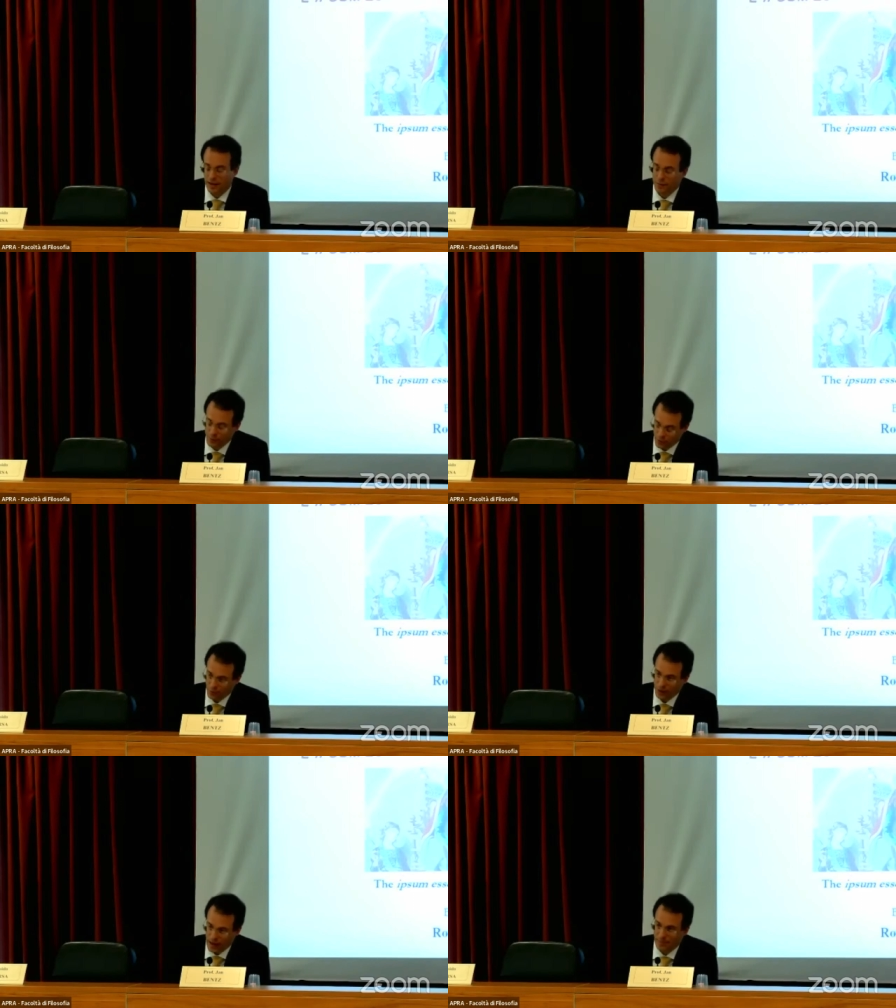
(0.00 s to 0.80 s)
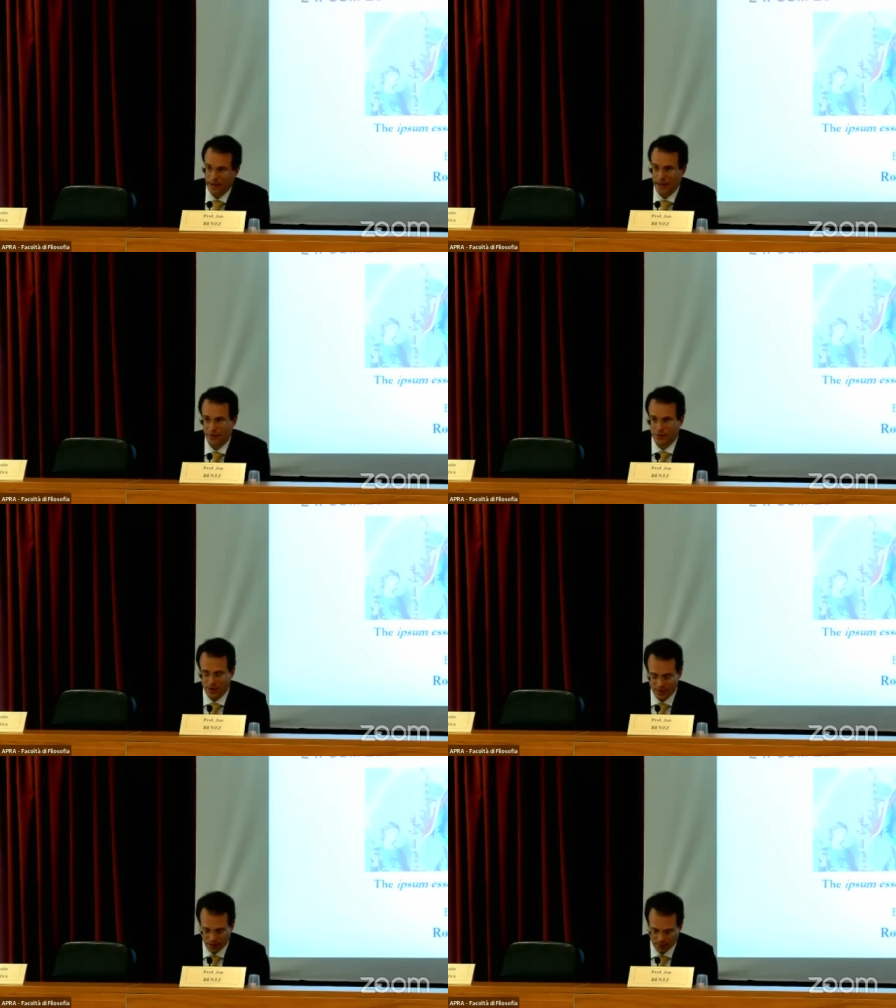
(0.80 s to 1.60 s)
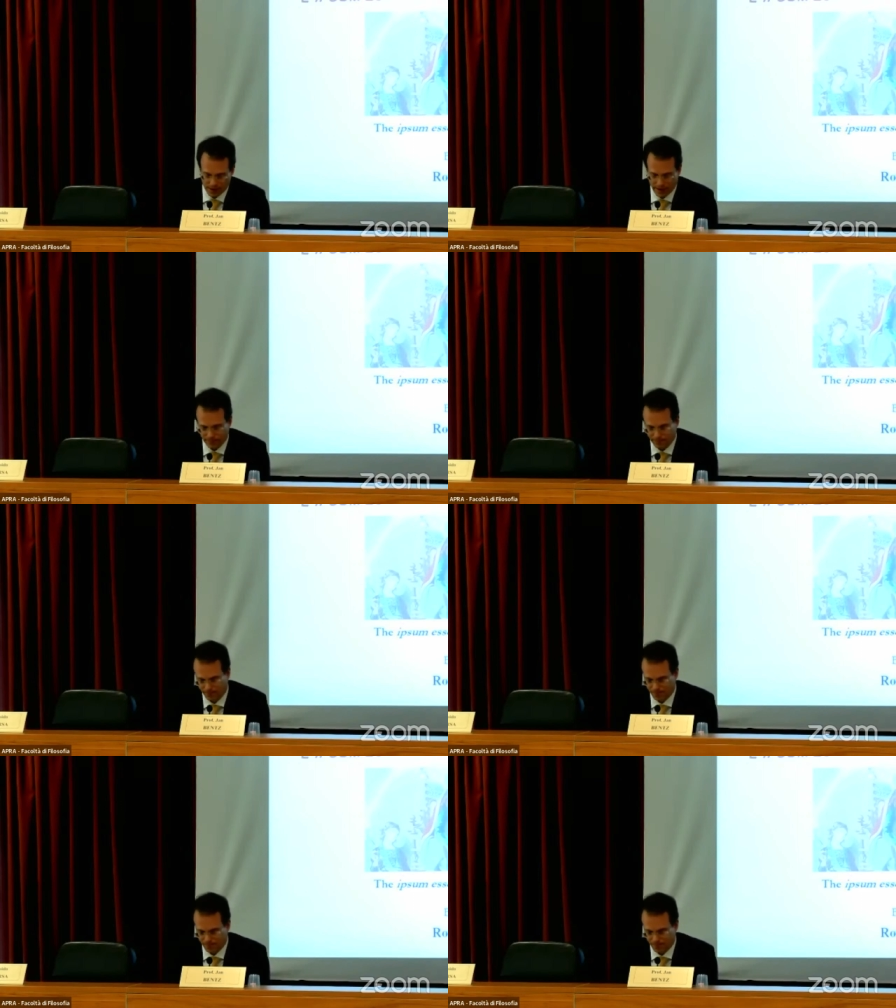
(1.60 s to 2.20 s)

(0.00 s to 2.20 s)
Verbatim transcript: and fruitful application, in my opinion.